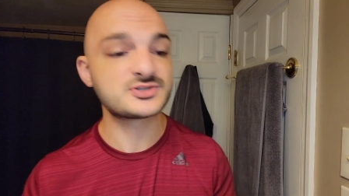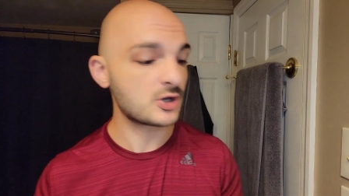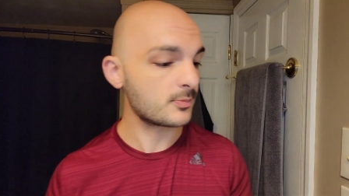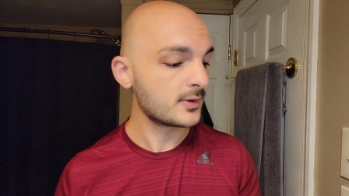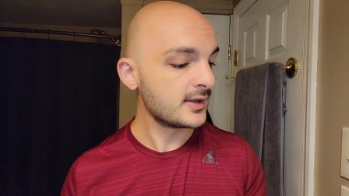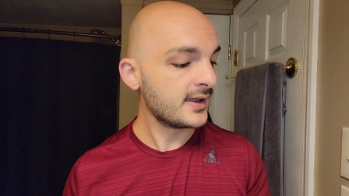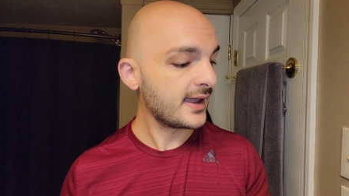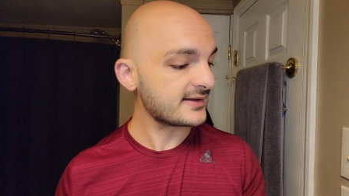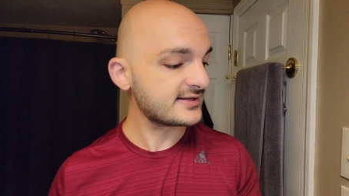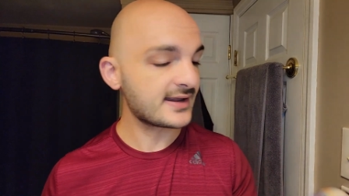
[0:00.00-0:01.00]
soap.
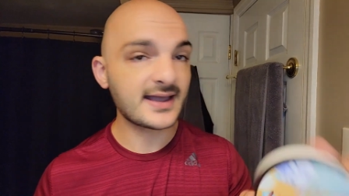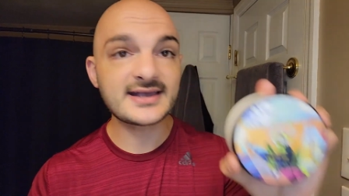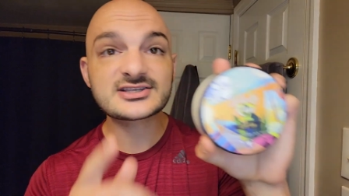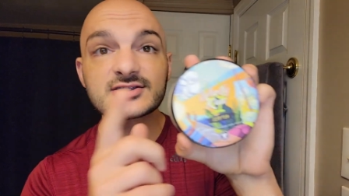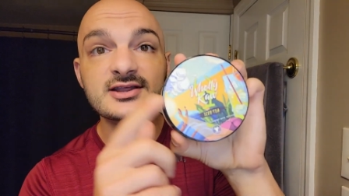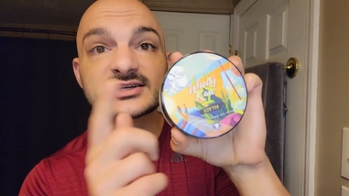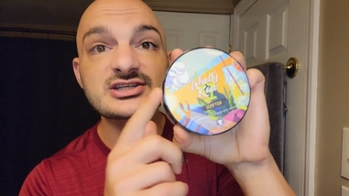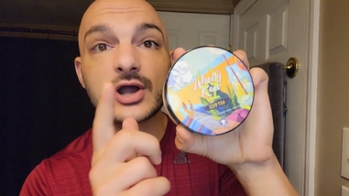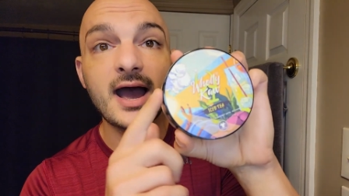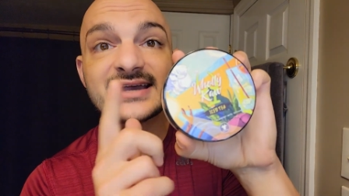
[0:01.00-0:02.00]
And today, guys,
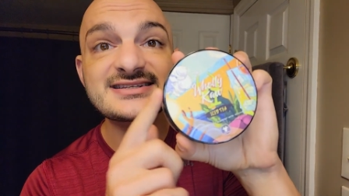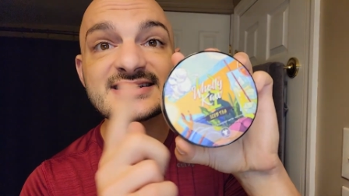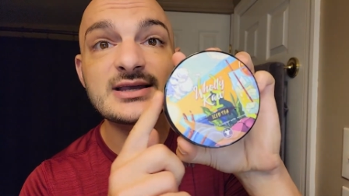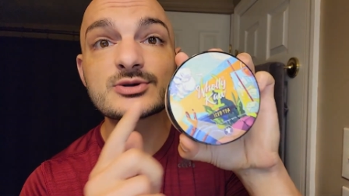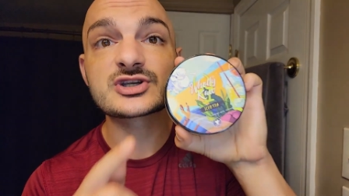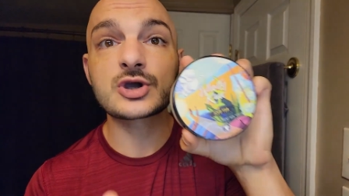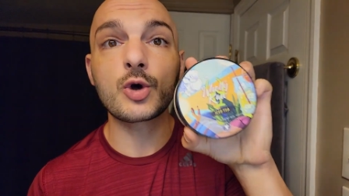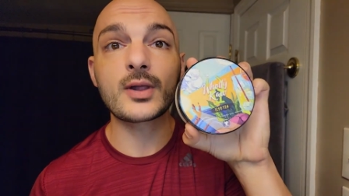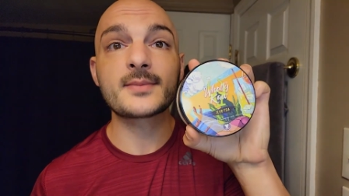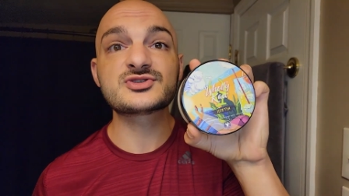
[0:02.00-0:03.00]
this iced tea was a
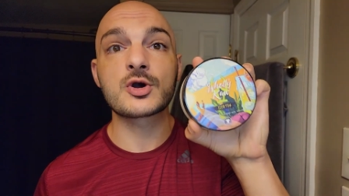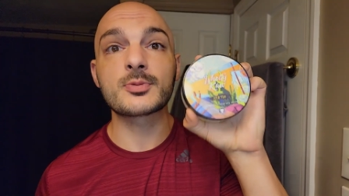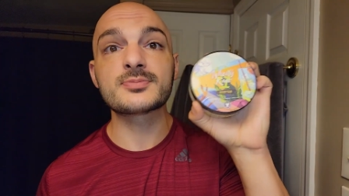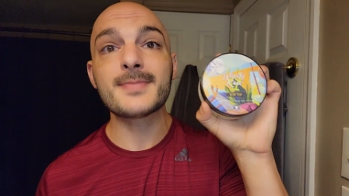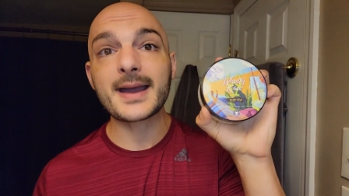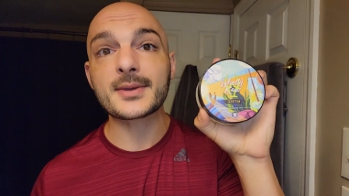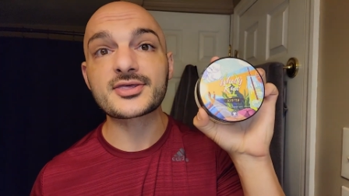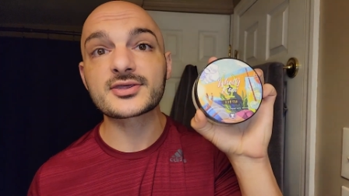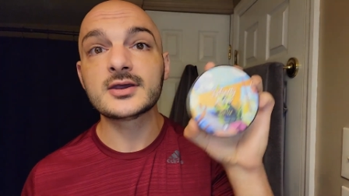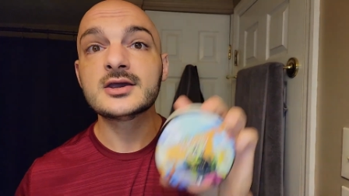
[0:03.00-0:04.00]
collab soap with
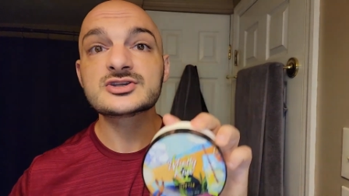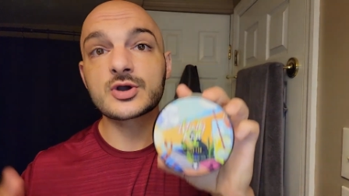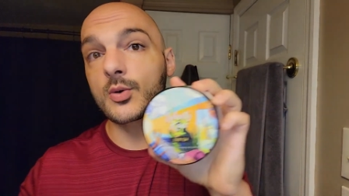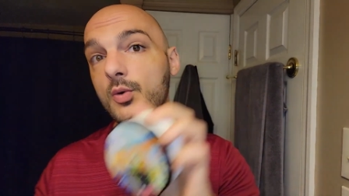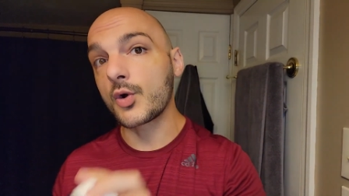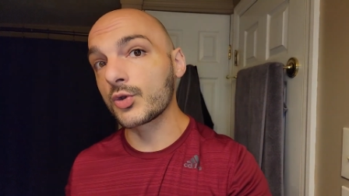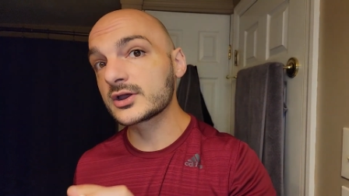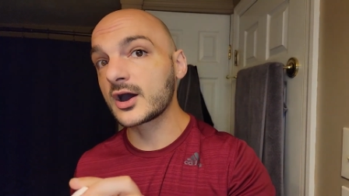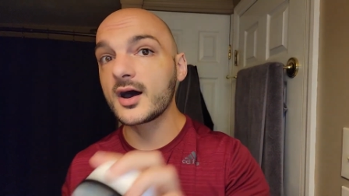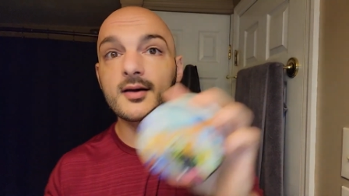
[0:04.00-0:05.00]
Mammoth. So Wholly
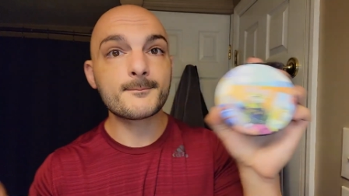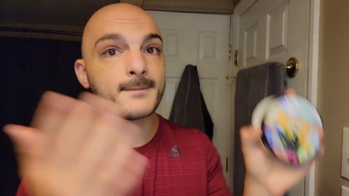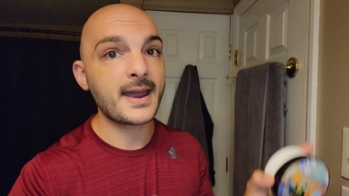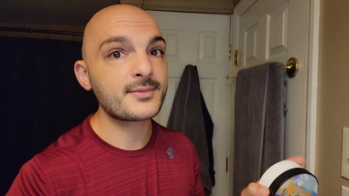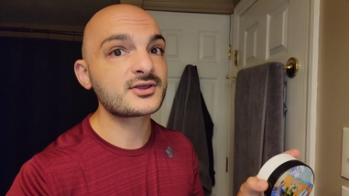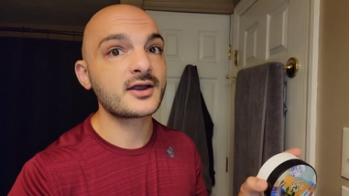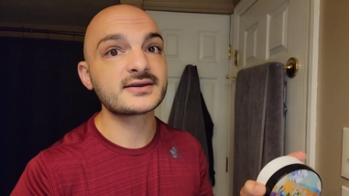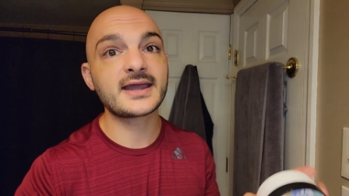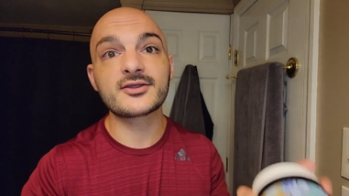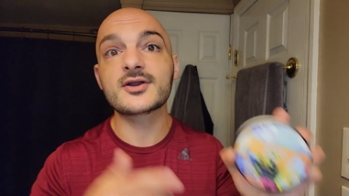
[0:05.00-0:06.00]
Kaw, Mammoth got
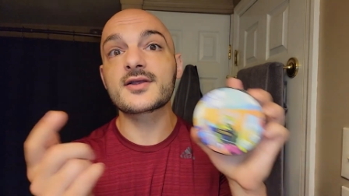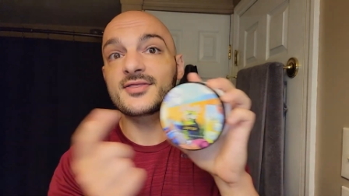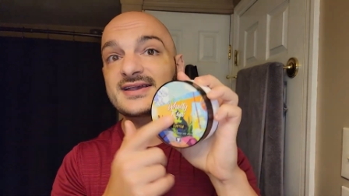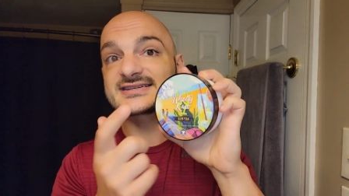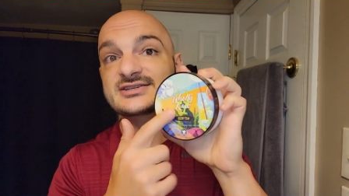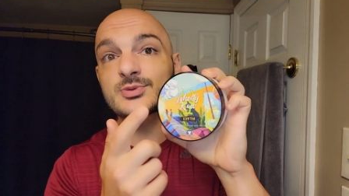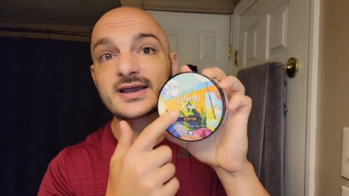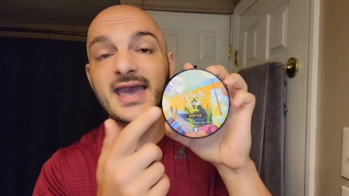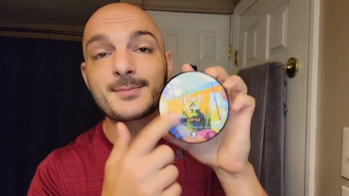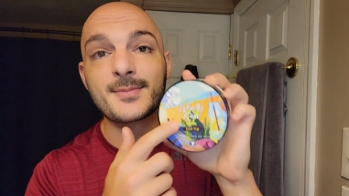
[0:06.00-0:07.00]
together. This is
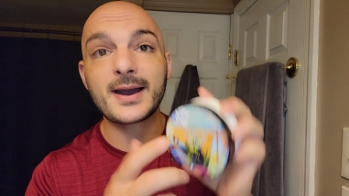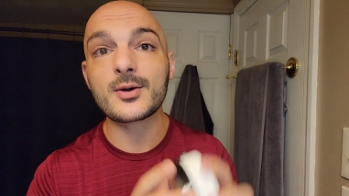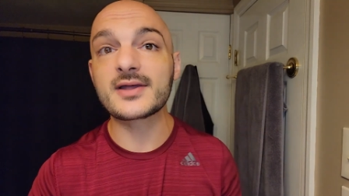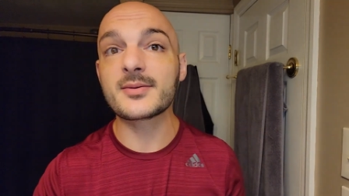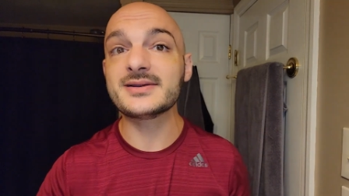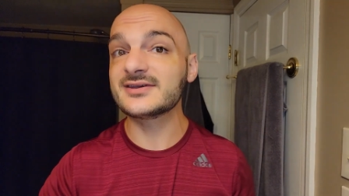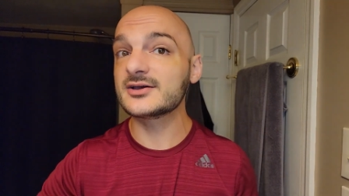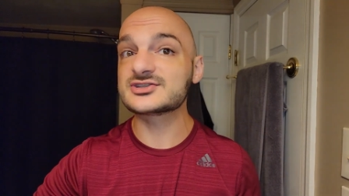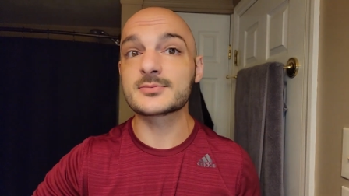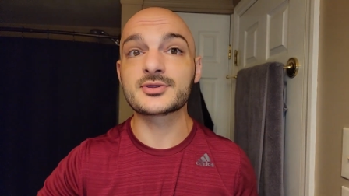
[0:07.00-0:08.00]
what came about. And let me tell
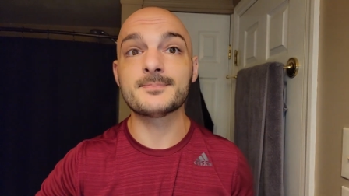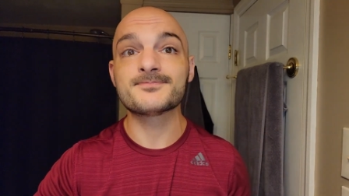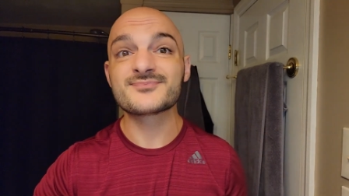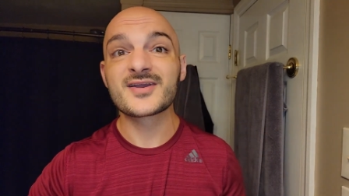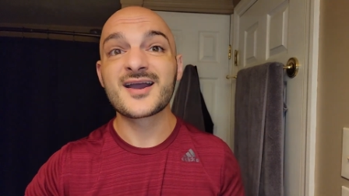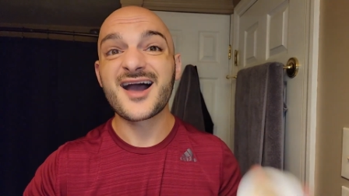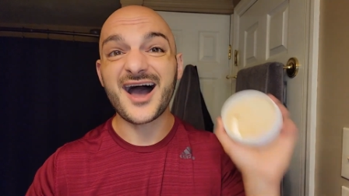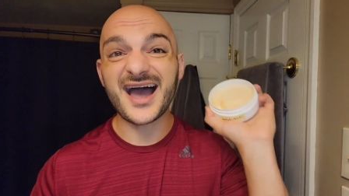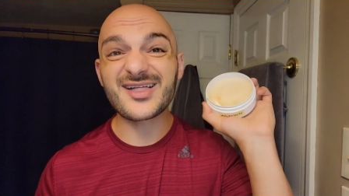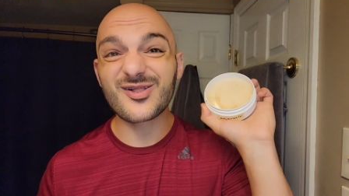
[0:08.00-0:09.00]
you something.
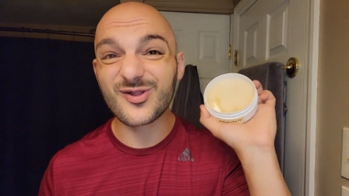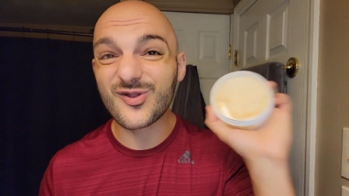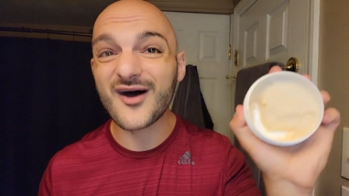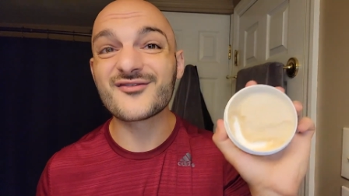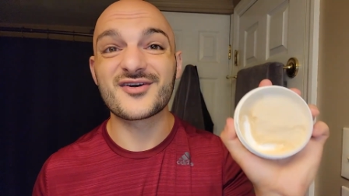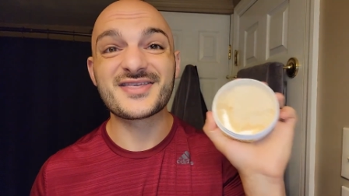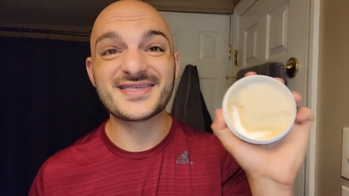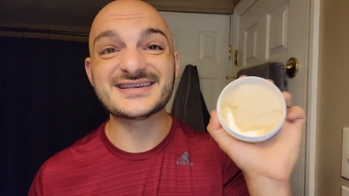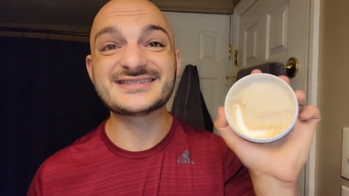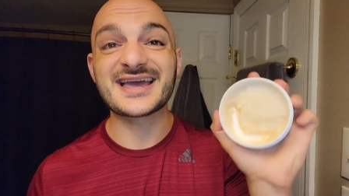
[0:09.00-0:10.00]
I love
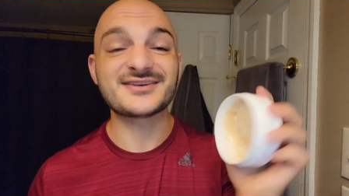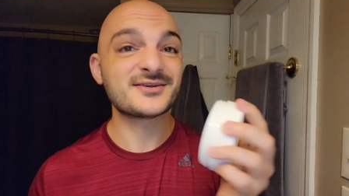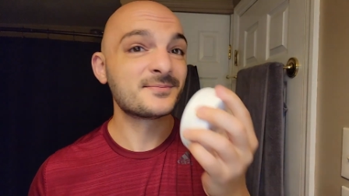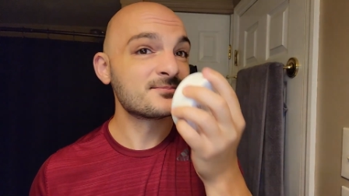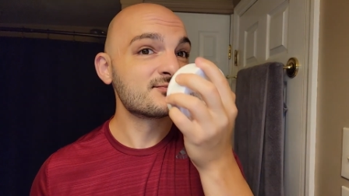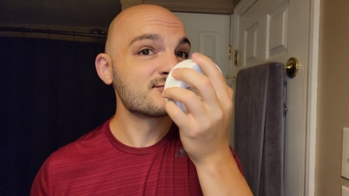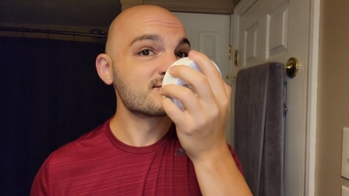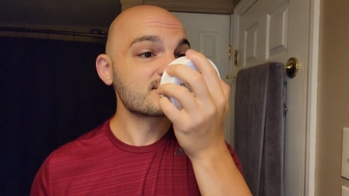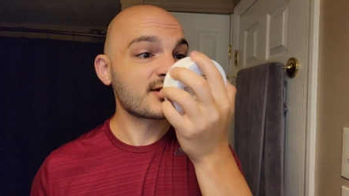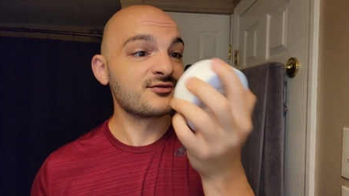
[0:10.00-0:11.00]
this scent.
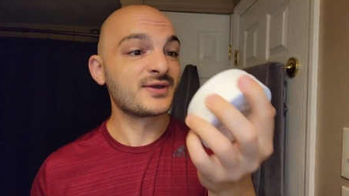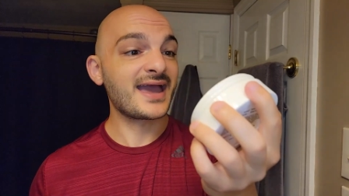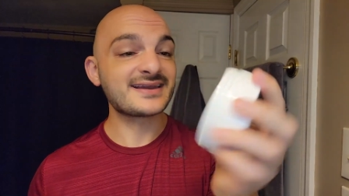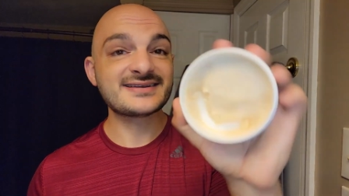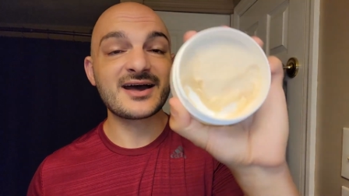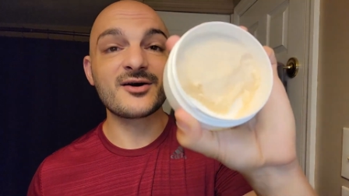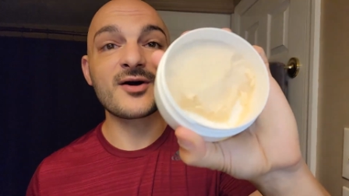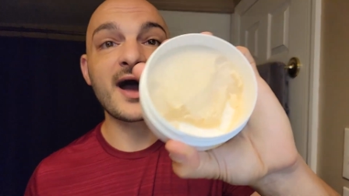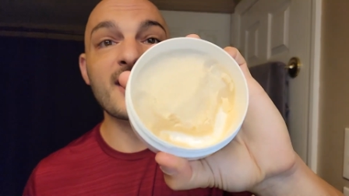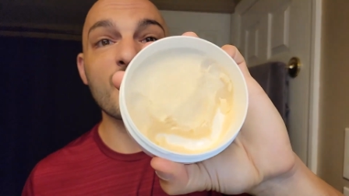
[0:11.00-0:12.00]
If you can't
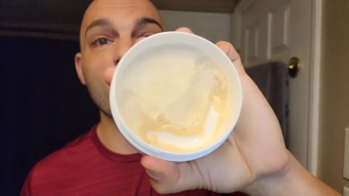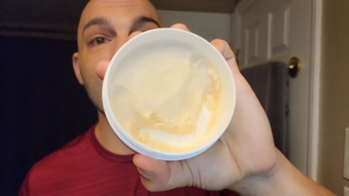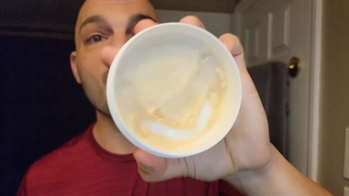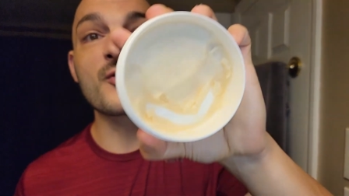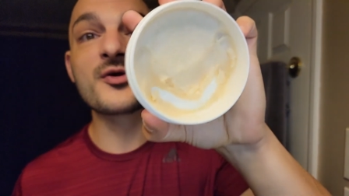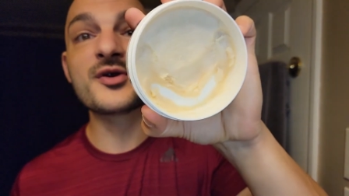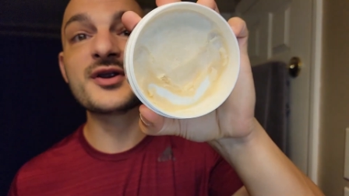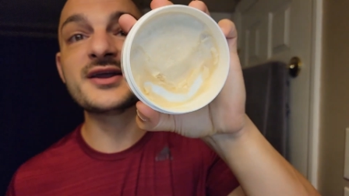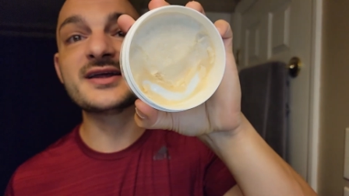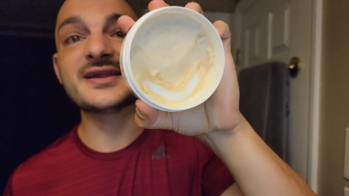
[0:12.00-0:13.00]
tell, I
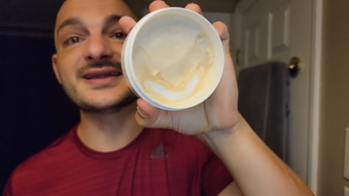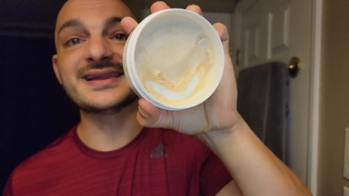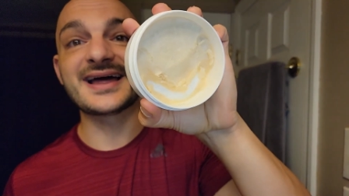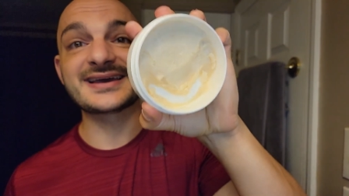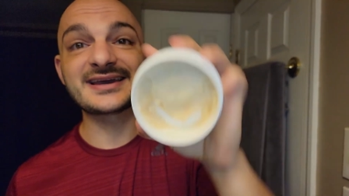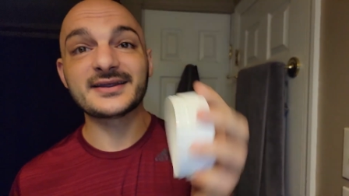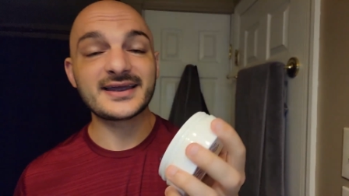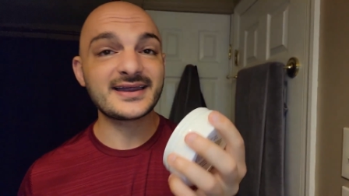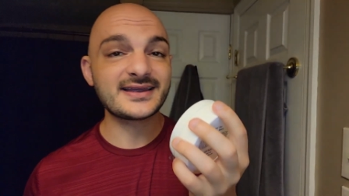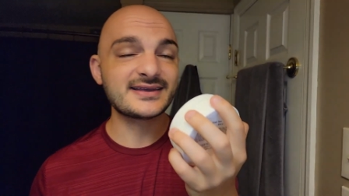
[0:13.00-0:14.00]
really like it.
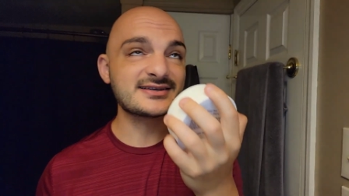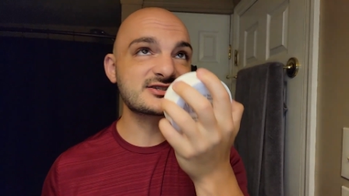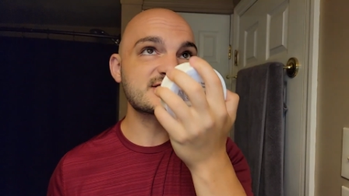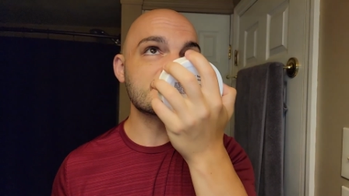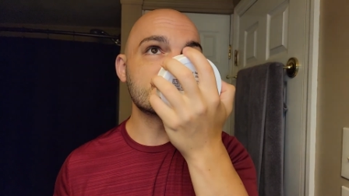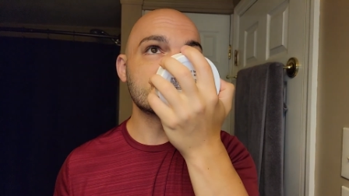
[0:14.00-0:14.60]
It is,